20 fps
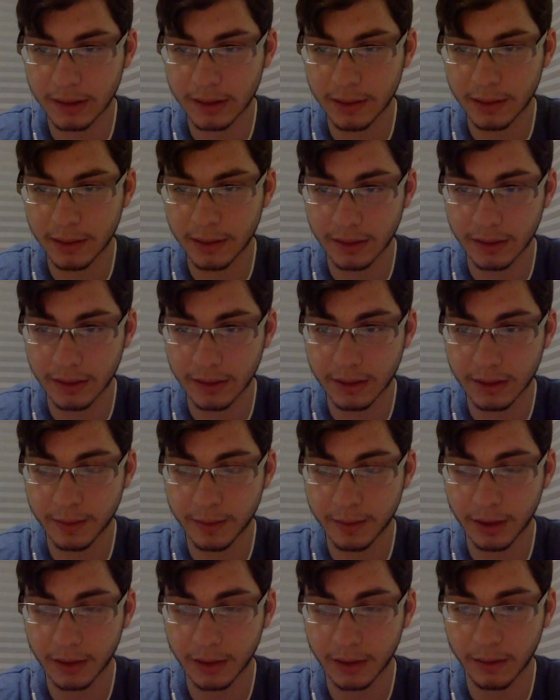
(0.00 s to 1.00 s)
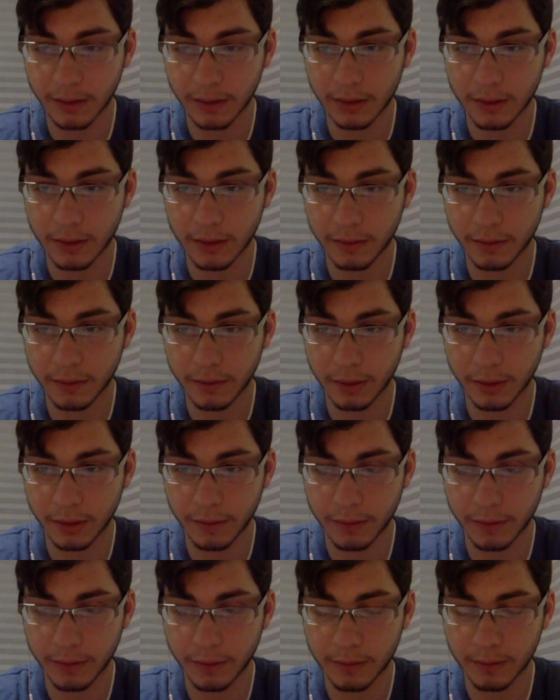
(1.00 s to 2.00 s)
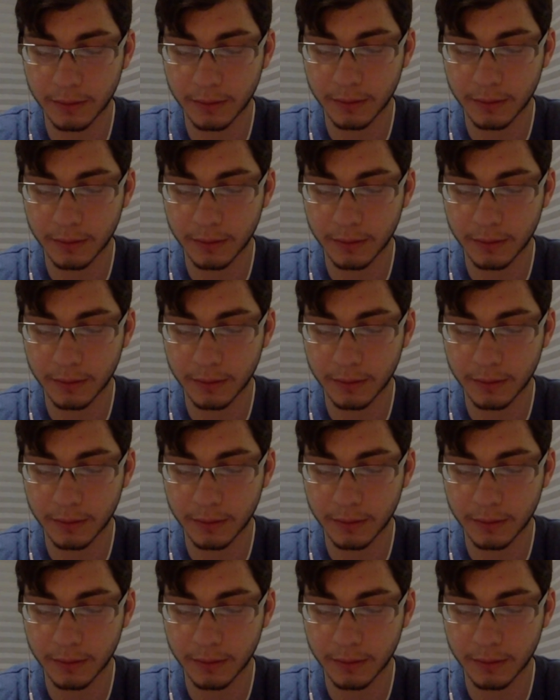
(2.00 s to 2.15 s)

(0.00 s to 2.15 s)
his name is Andres Pareto. I don't know if you ever heard of him.